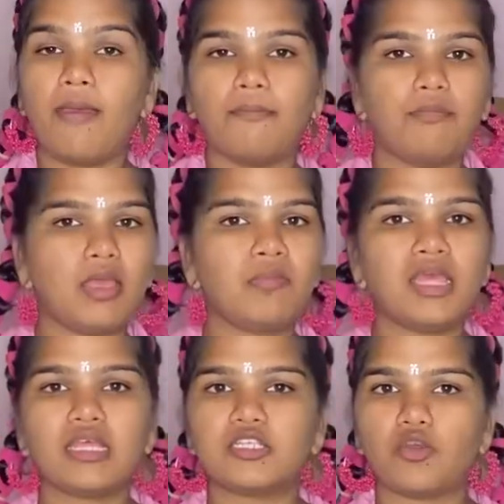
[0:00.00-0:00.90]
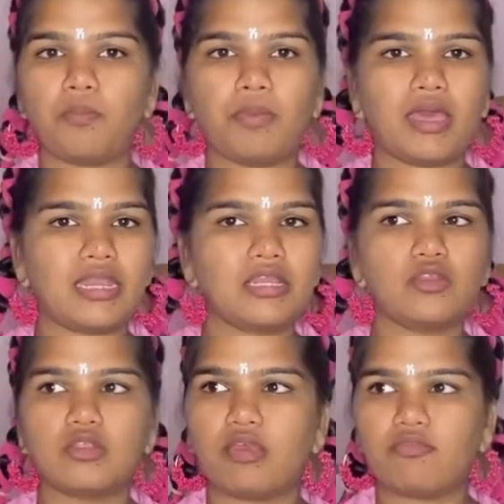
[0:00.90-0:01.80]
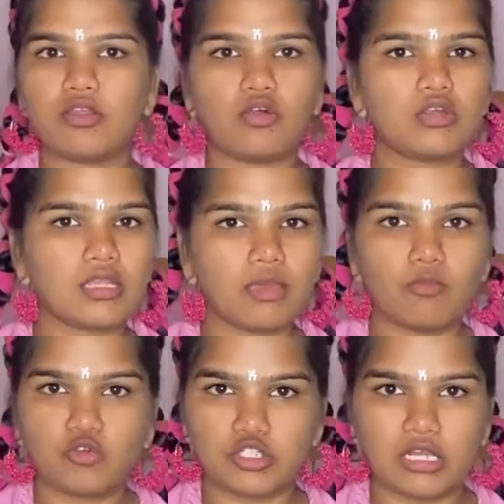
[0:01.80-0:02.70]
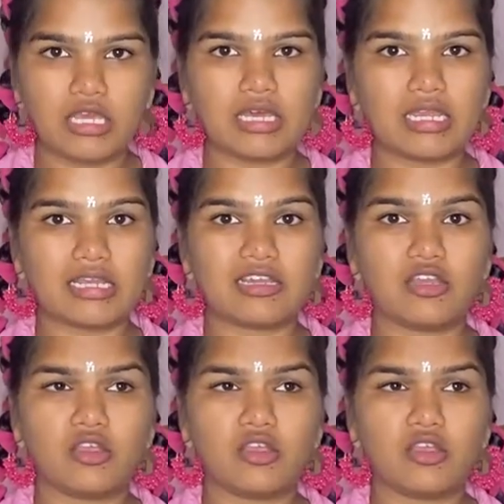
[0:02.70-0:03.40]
Maybe it's your parent, they were not emotionally connected